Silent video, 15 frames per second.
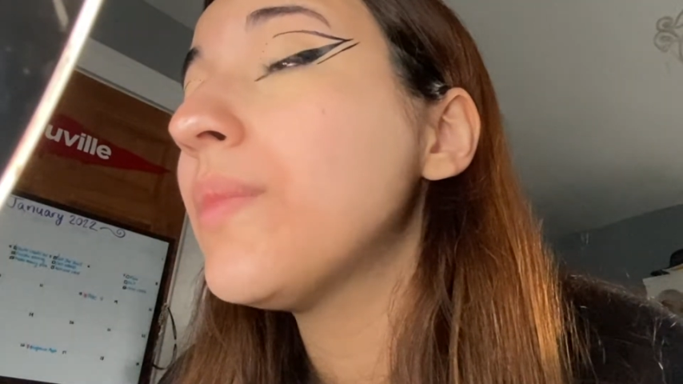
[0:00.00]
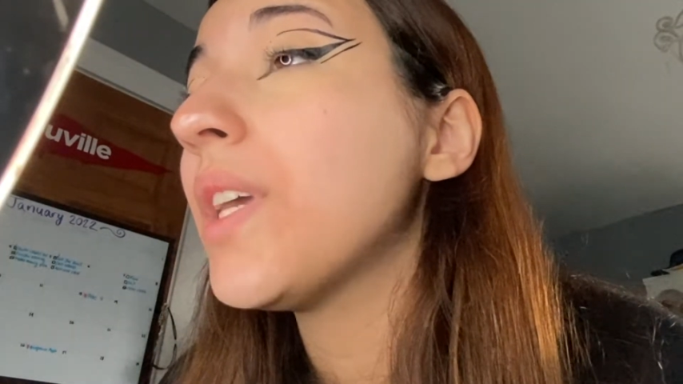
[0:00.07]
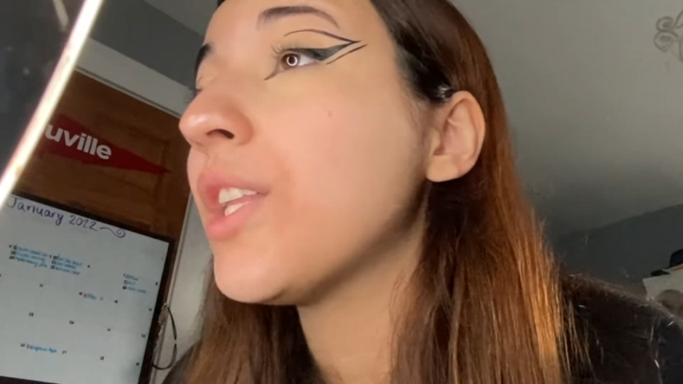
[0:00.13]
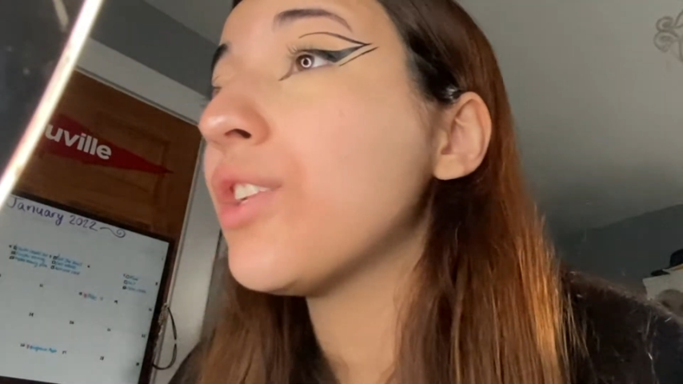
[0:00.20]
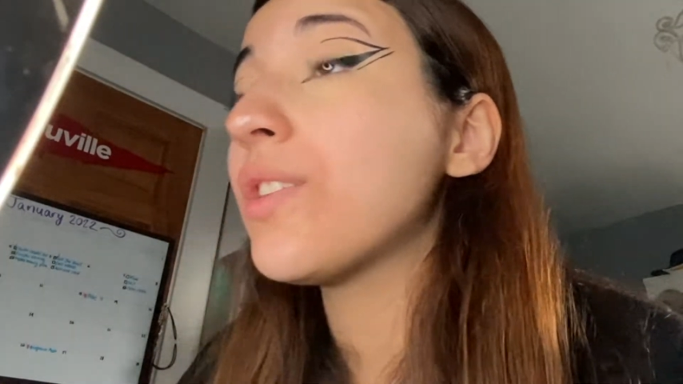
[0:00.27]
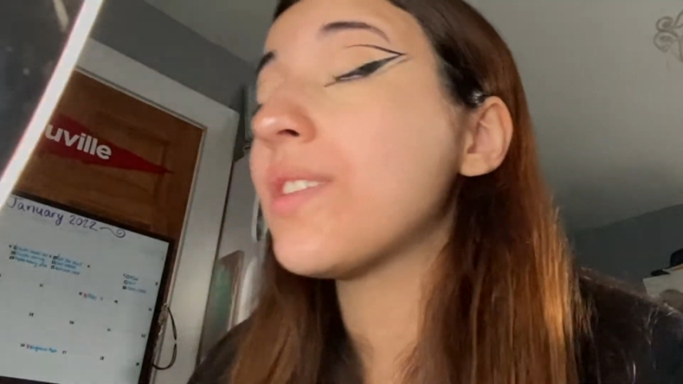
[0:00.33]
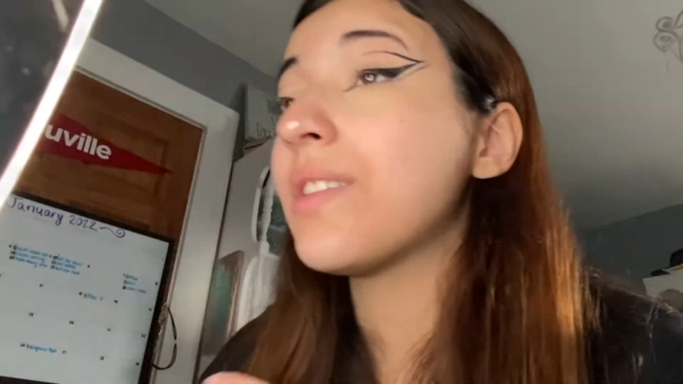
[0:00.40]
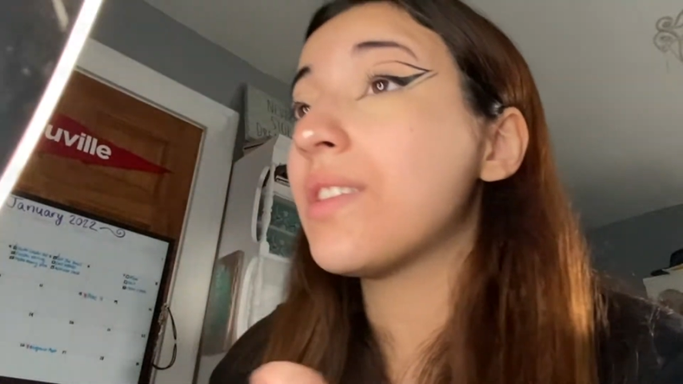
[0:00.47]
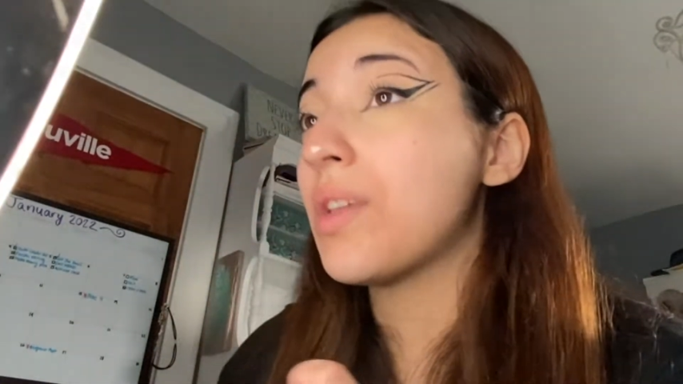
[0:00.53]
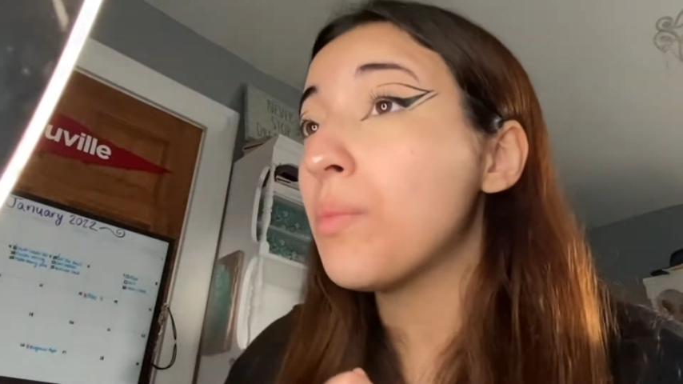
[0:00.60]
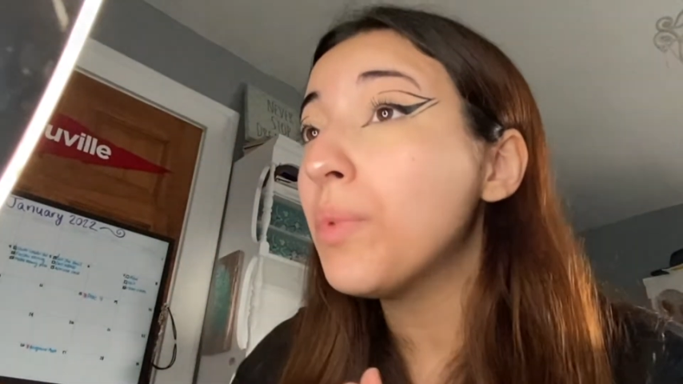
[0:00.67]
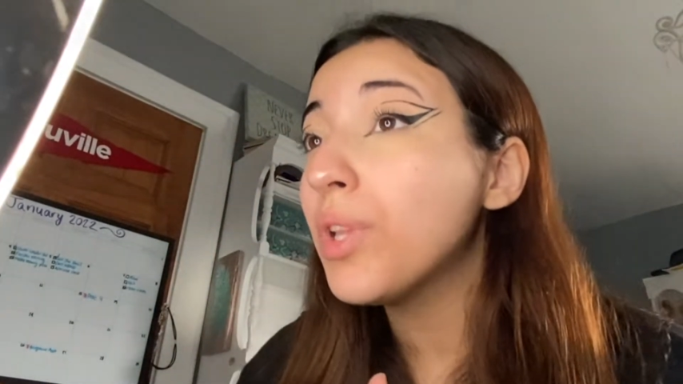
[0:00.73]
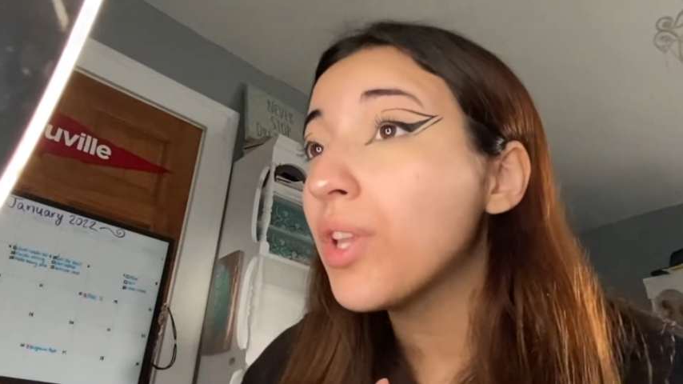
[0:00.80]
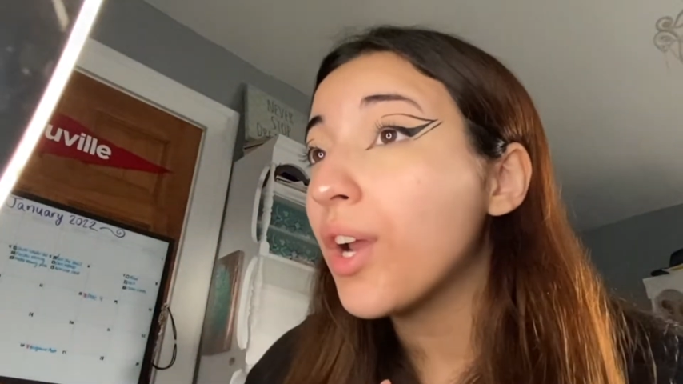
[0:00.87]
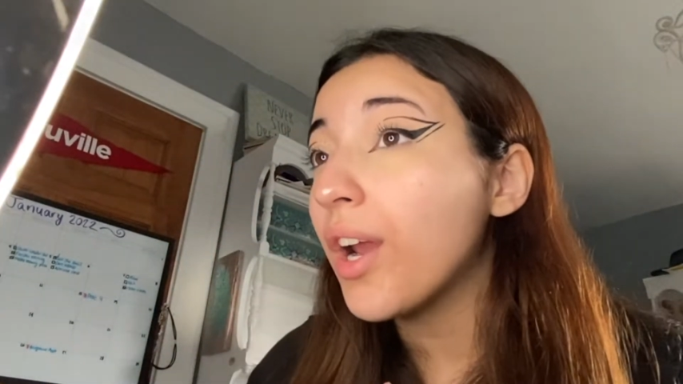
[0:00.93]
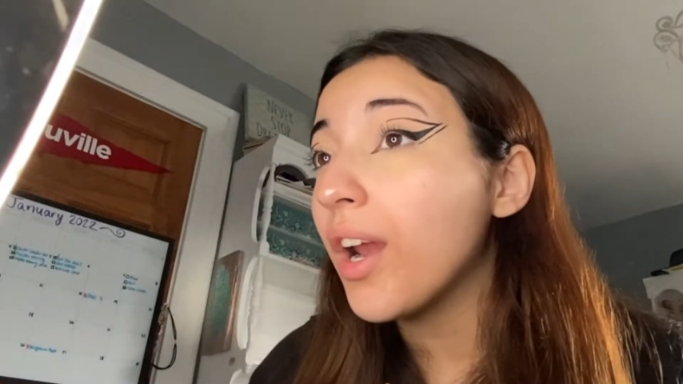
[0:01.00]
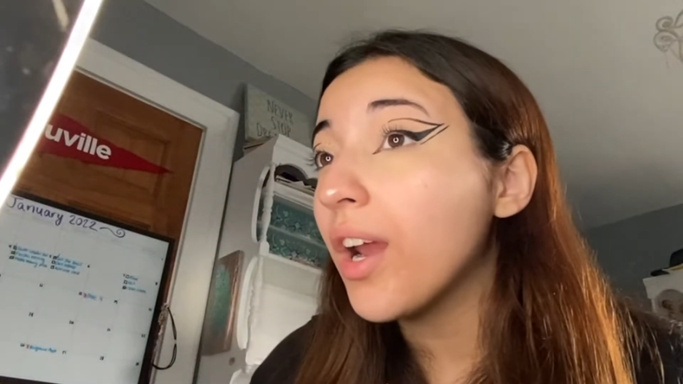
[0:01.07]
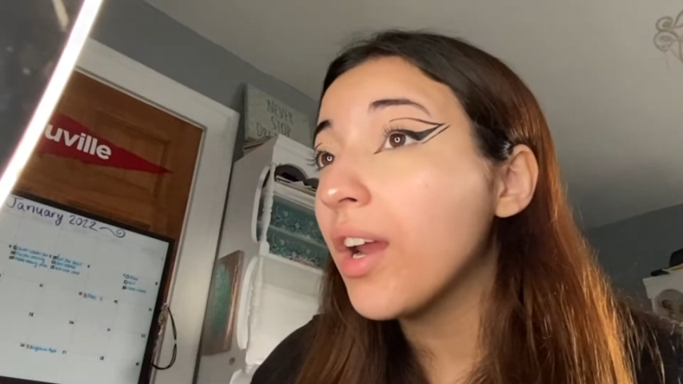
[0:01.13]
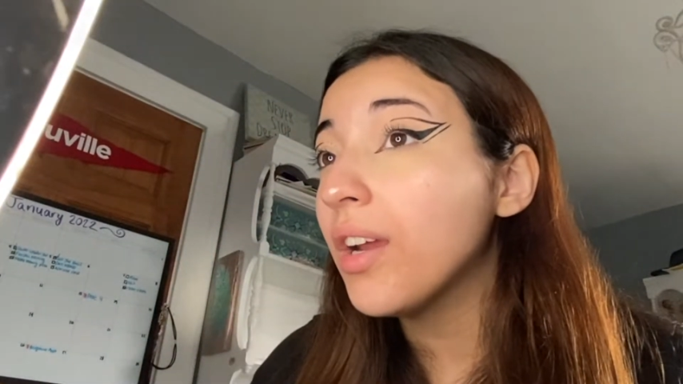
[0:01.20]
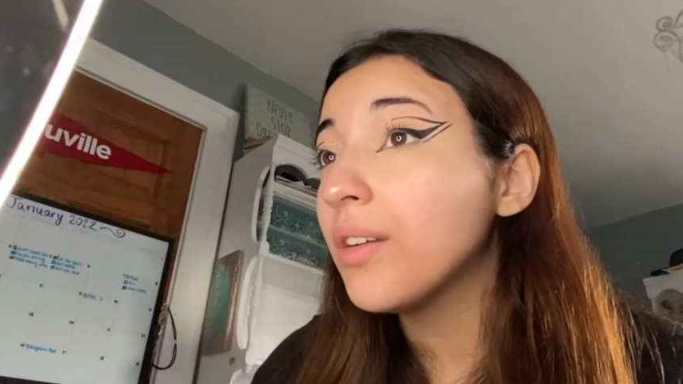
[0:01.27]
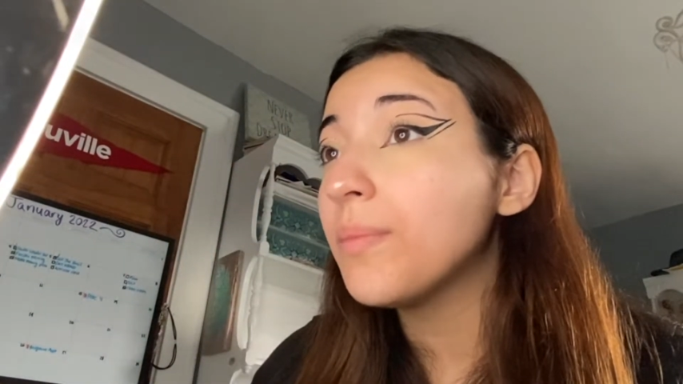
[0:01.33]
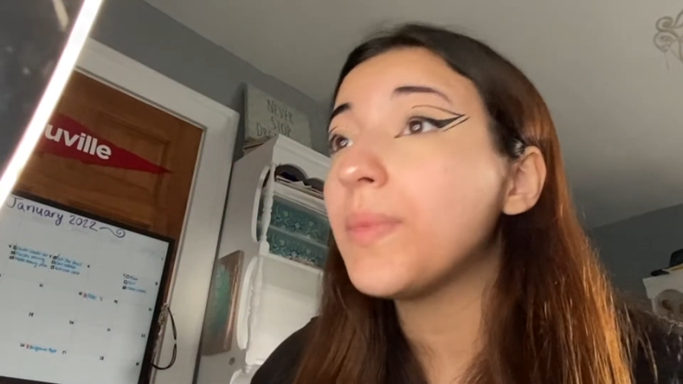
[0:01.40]
They look
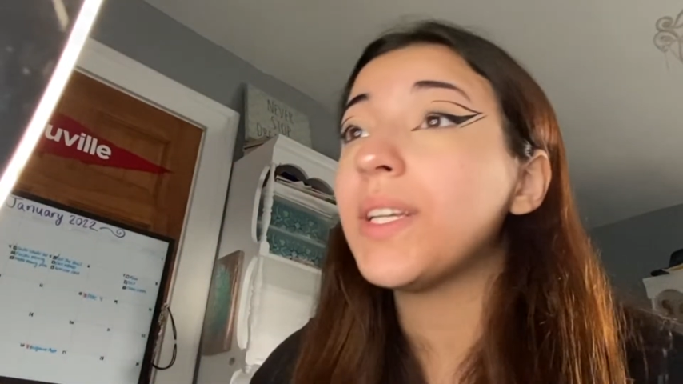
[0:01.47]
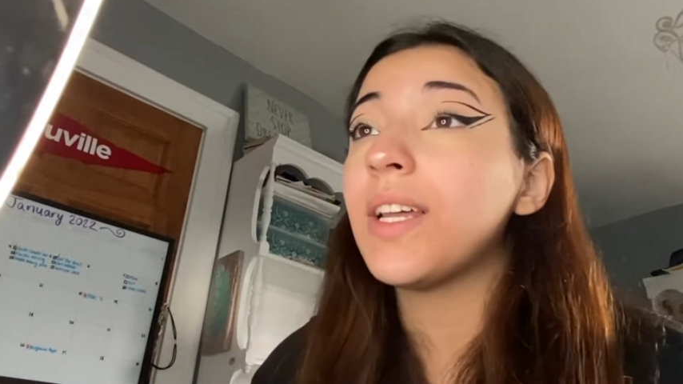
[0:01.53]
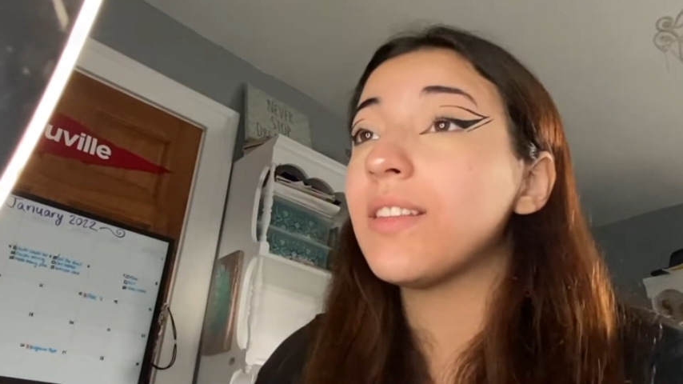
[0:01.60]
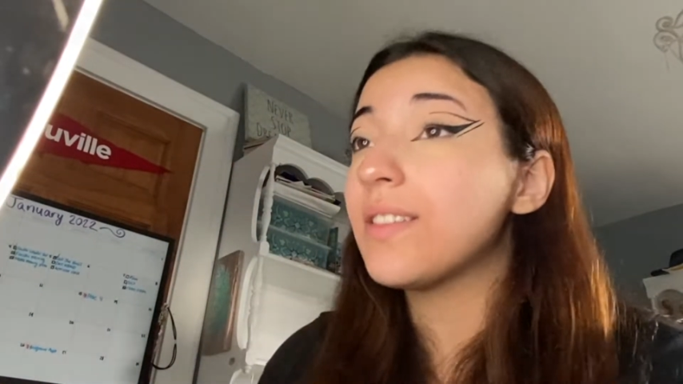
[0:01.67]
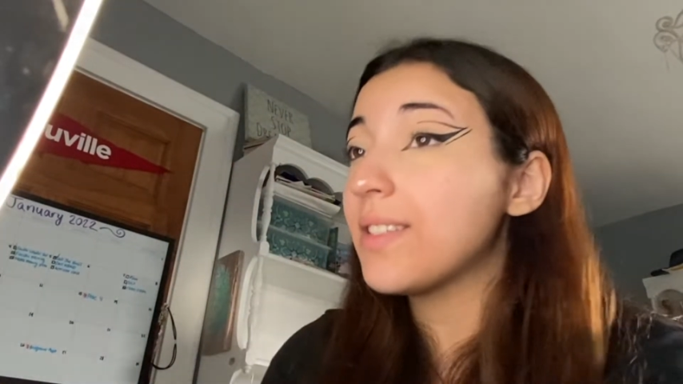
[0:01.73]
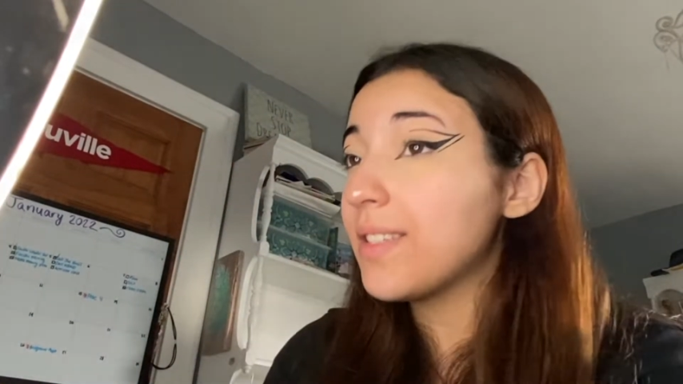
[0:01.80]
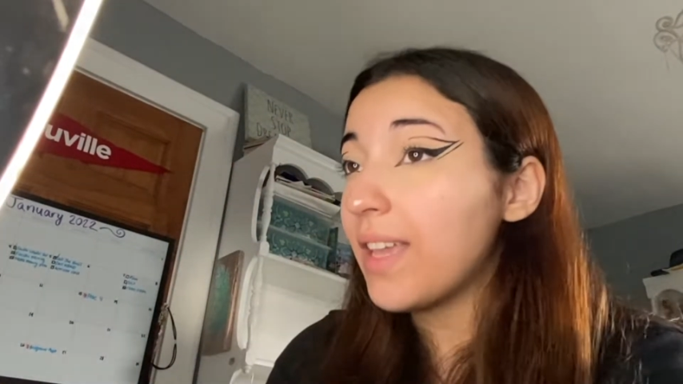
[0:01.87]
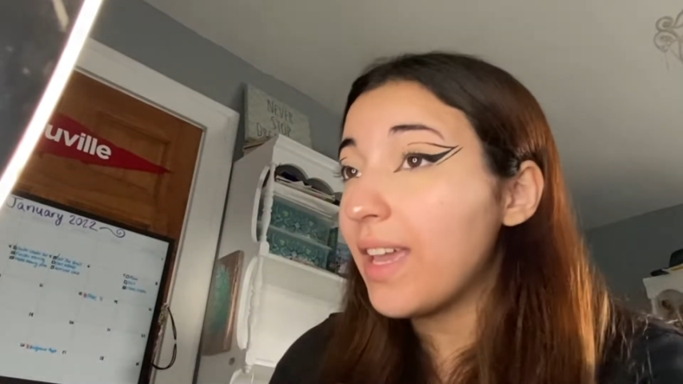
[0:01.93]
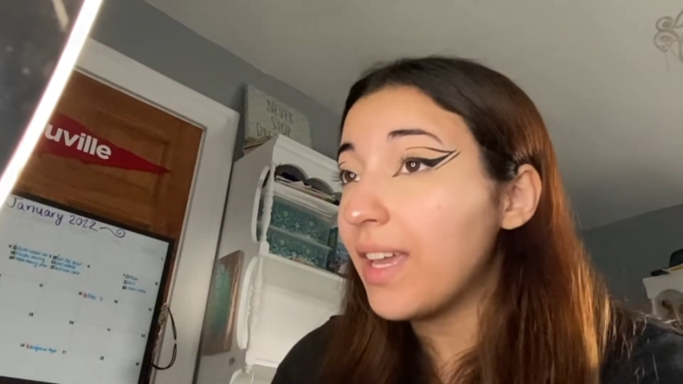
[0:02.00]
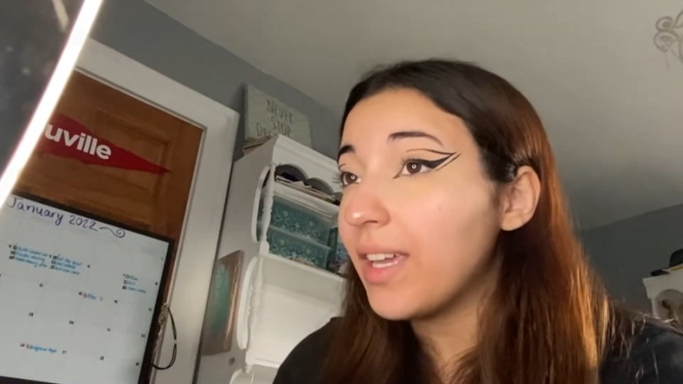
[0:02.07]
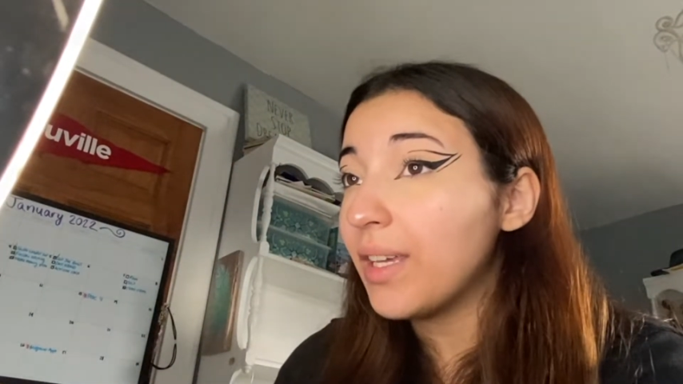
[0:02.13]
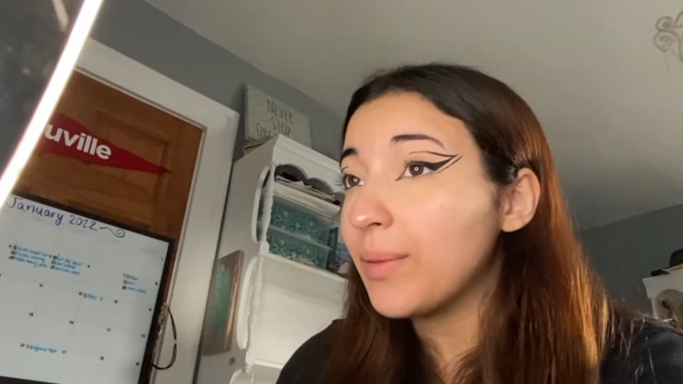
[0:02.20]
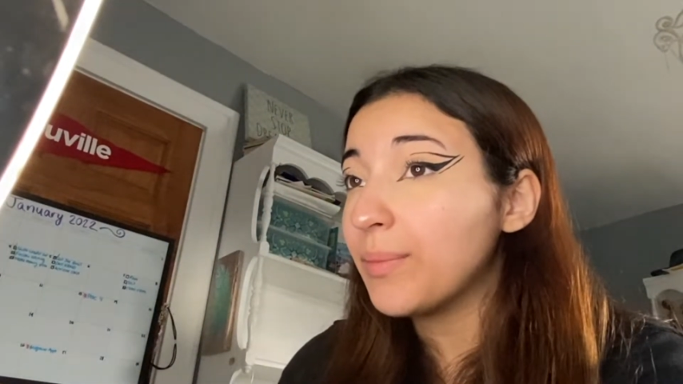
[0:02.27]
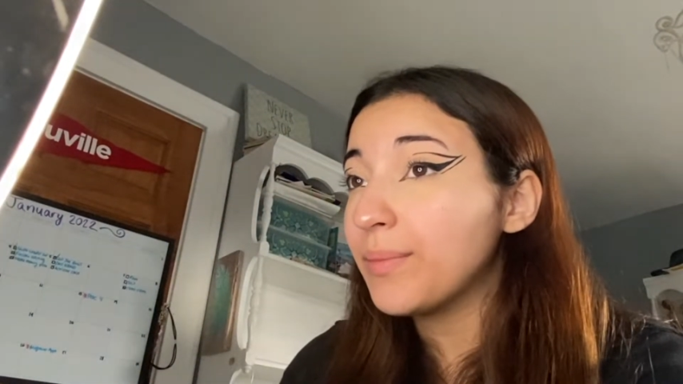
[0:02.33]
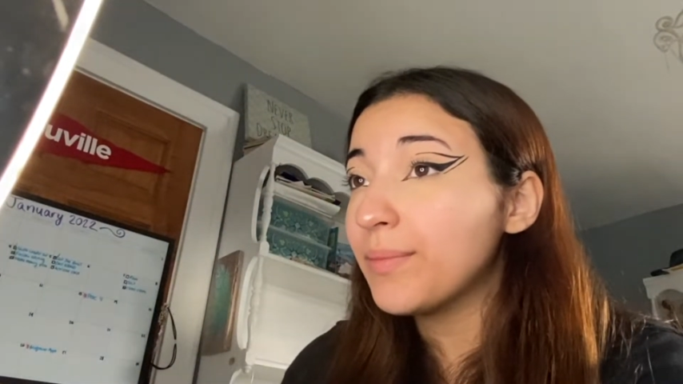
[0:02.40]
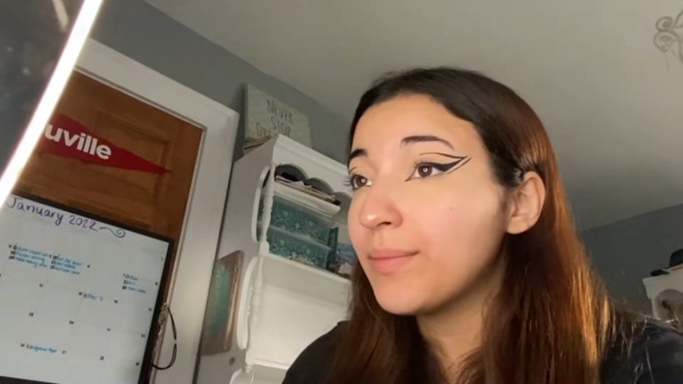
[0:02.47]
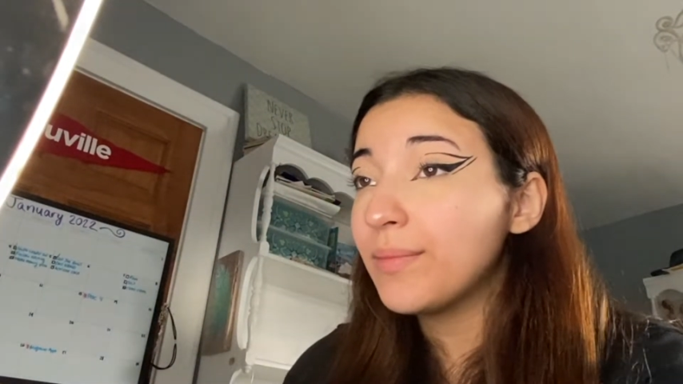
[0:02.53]
similar, but not the same.